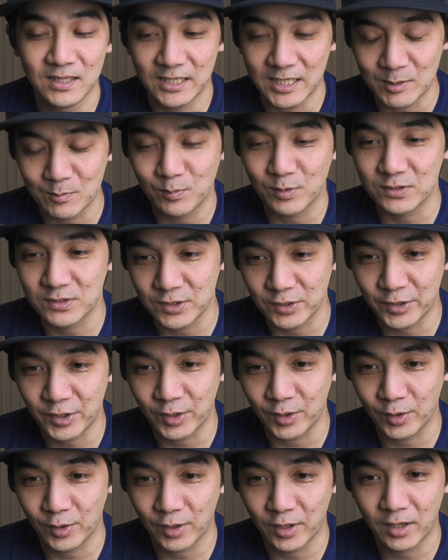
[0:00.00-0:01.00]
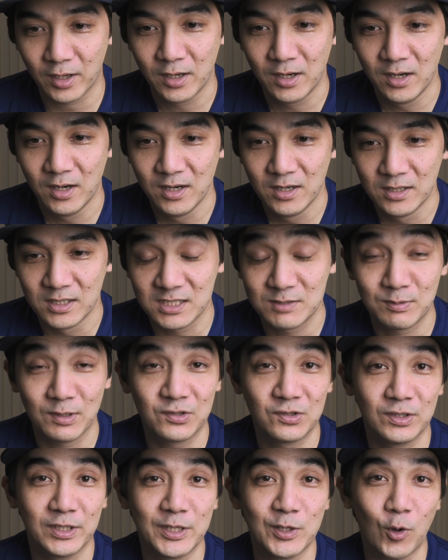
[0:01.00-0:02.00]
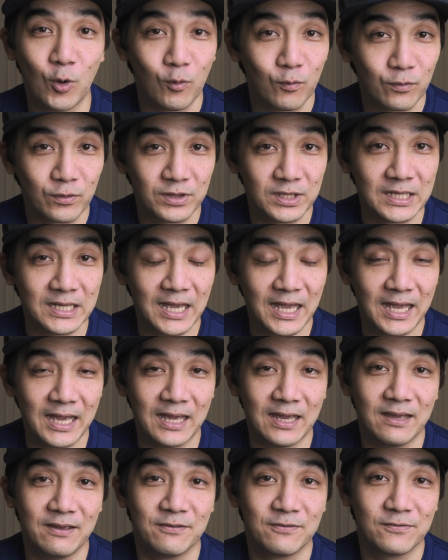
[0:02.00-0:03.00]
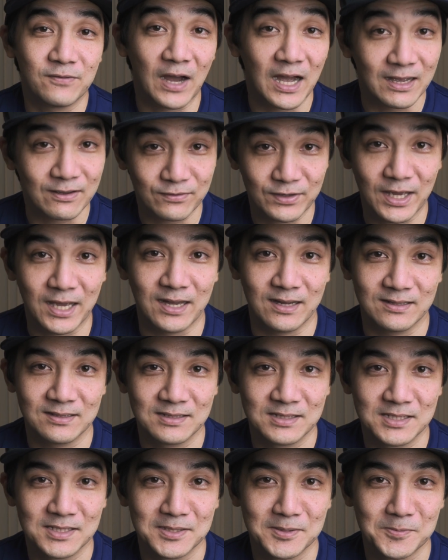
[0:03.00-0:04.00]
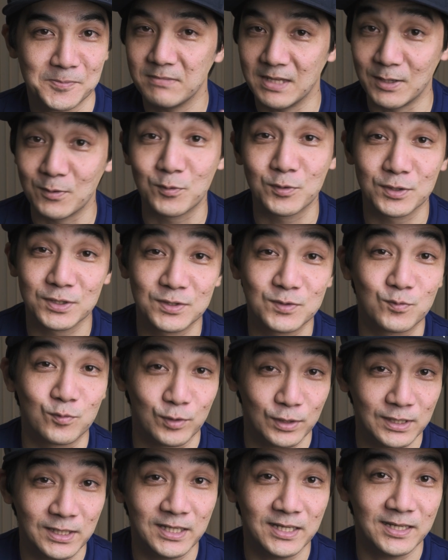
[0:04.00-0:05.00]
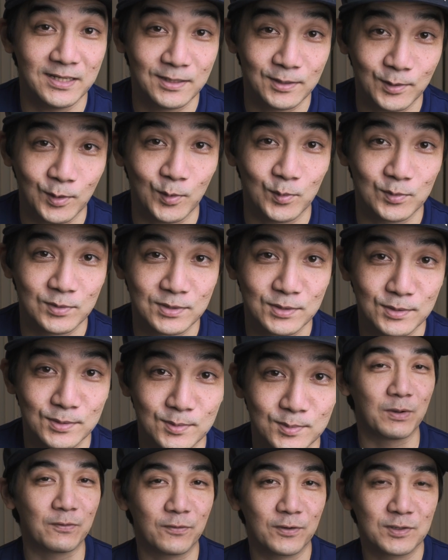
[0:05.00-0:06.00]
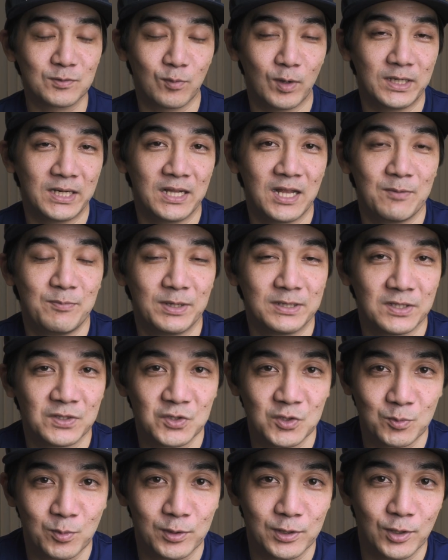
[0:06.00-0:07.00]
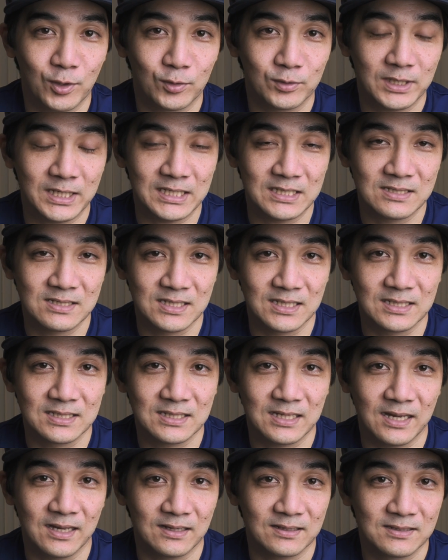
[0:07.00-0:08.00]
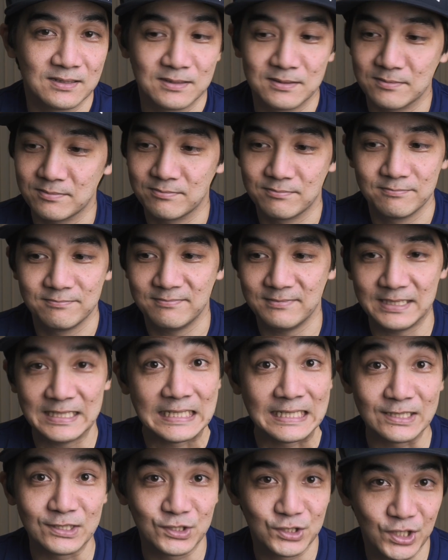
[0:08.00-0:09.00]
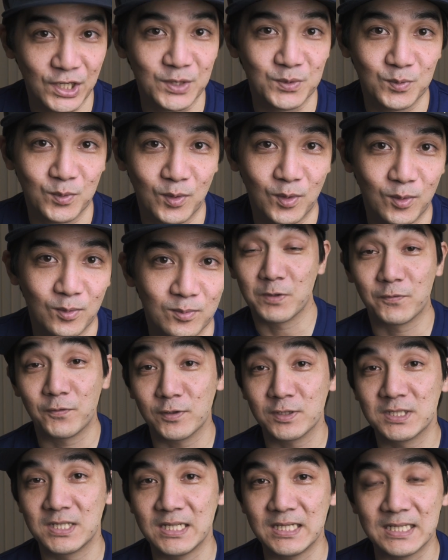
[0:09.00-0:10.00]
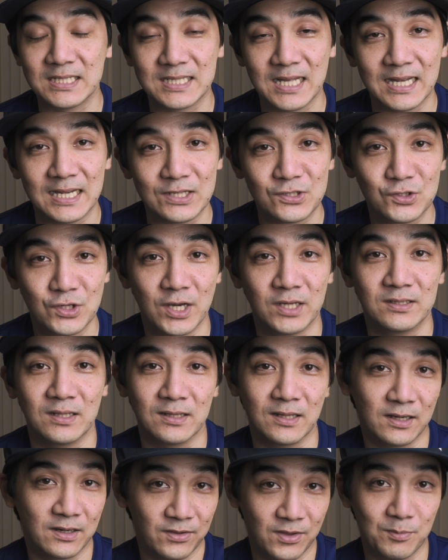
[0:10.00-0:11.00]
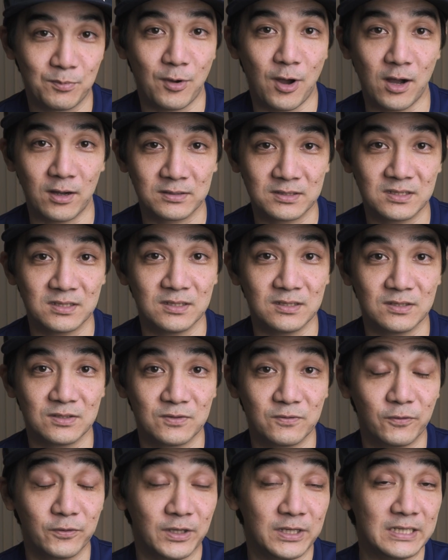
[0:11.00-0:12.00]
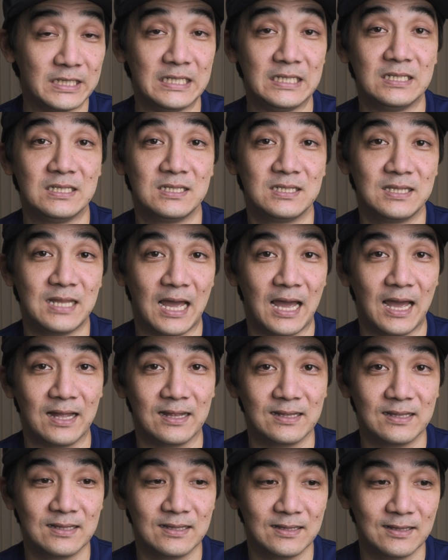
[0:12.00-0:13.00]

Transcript: in particular, especially over the A5X. It was really close. But first, why did I pick the Supernote A6X in general? The first thing is that it checked a lot of the boxes for the needs that